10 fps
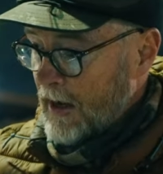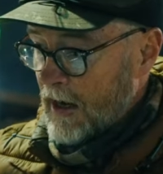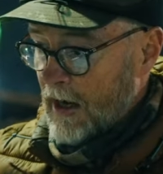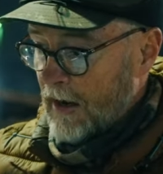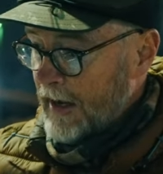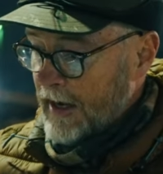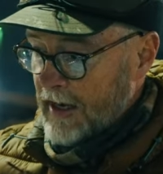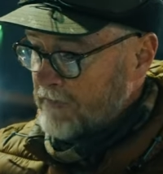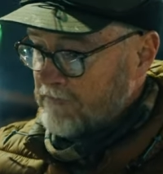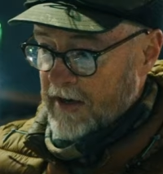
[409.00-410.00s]
Uh, and
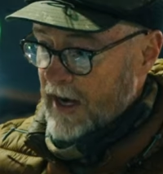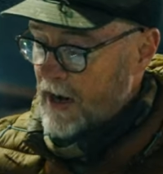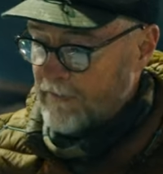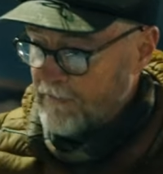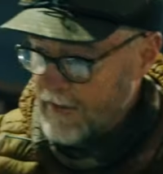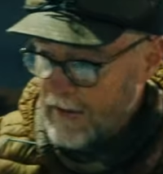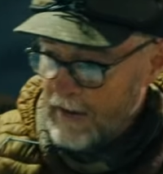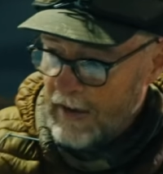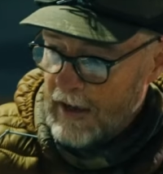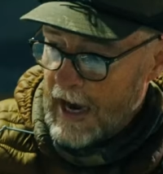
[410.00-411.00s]
it, yeah,
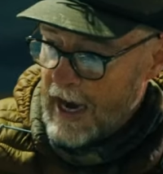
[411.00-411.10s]
I